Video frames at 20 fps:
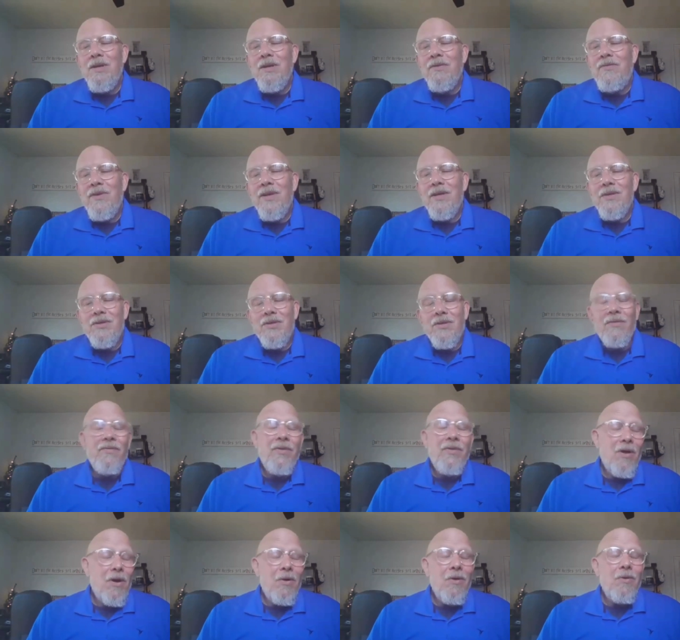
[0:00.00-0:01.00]
benefits
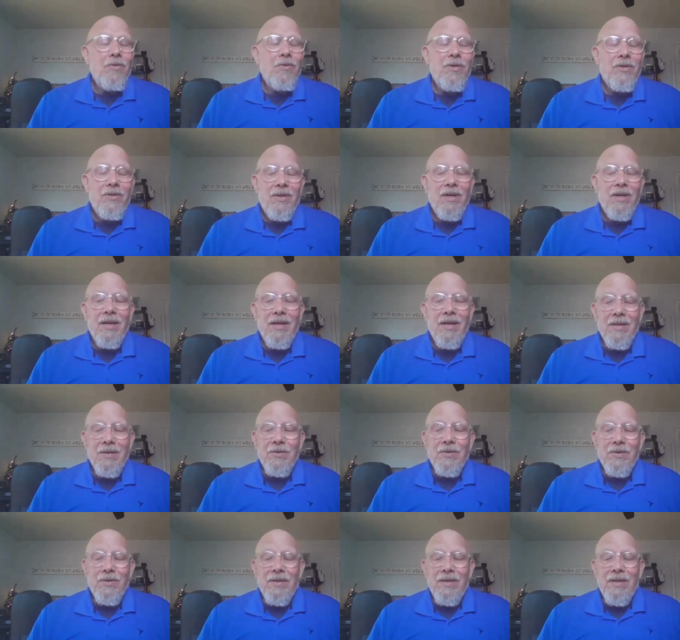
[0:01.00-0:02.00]
of those
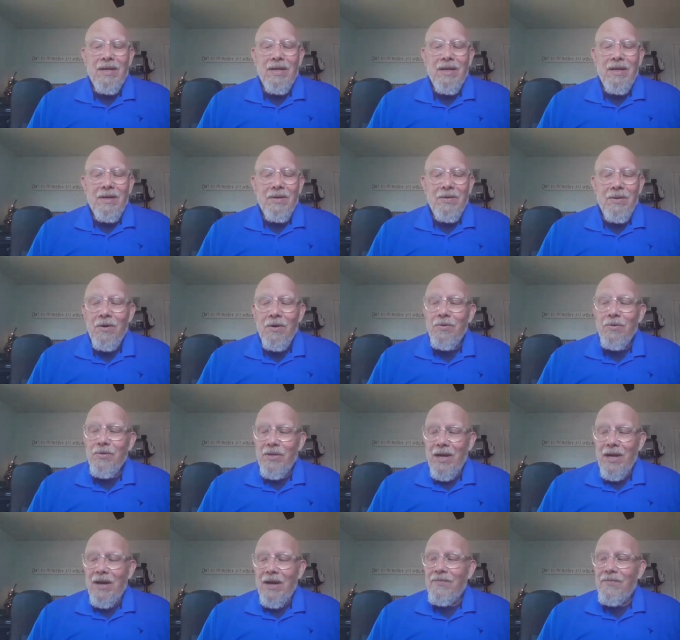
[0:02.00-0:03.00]
things,
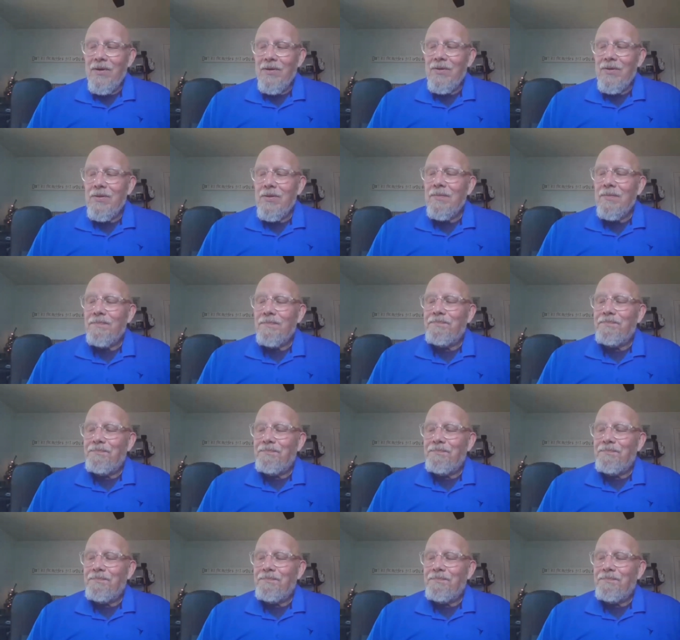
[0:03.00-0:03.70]
those efforts,